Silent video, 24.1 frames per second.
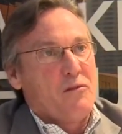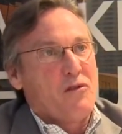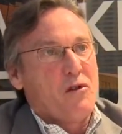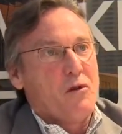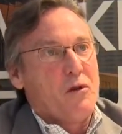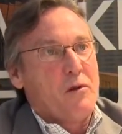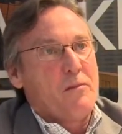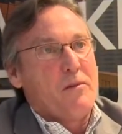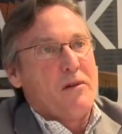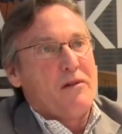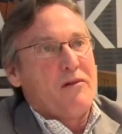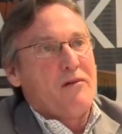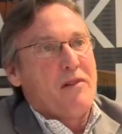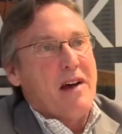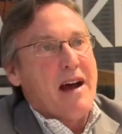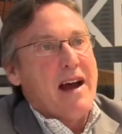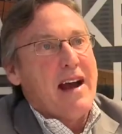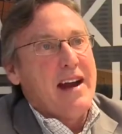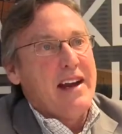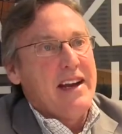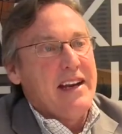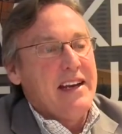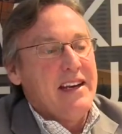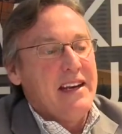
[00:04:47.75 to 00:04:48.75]
So we're
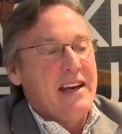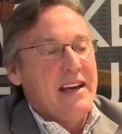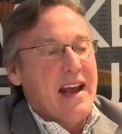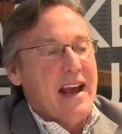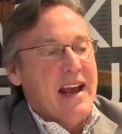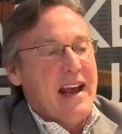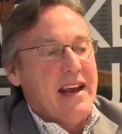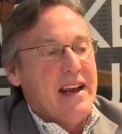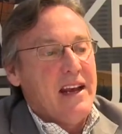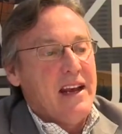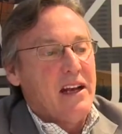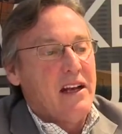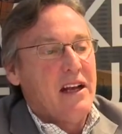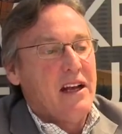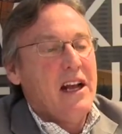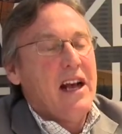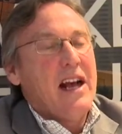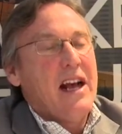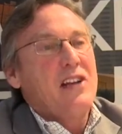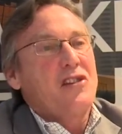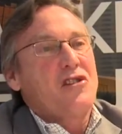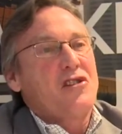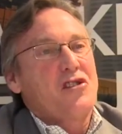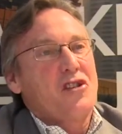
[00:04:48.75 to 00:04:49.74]
providing a
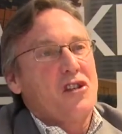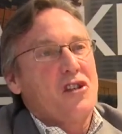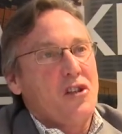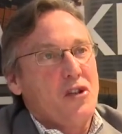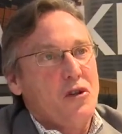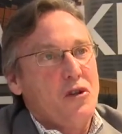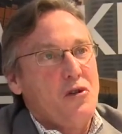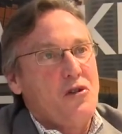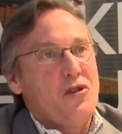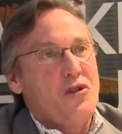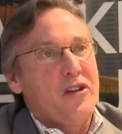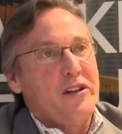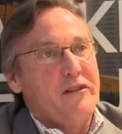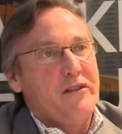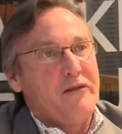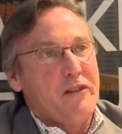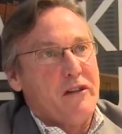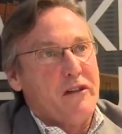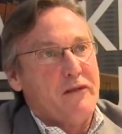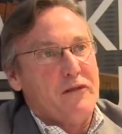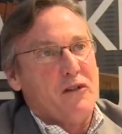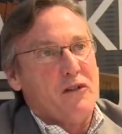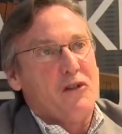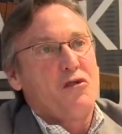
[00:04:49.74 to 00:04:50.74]
solution
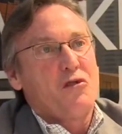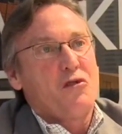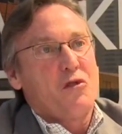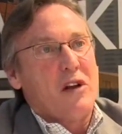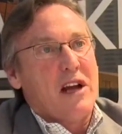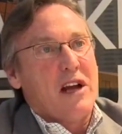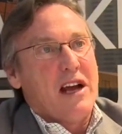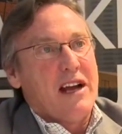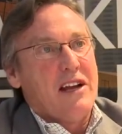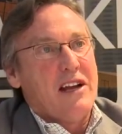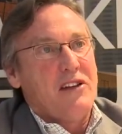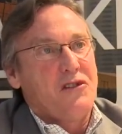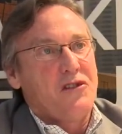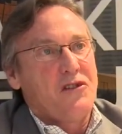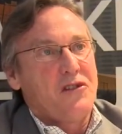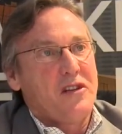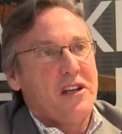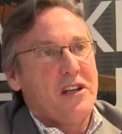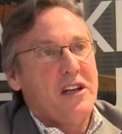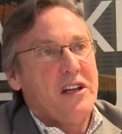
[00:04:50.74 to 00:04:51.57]
for virtualized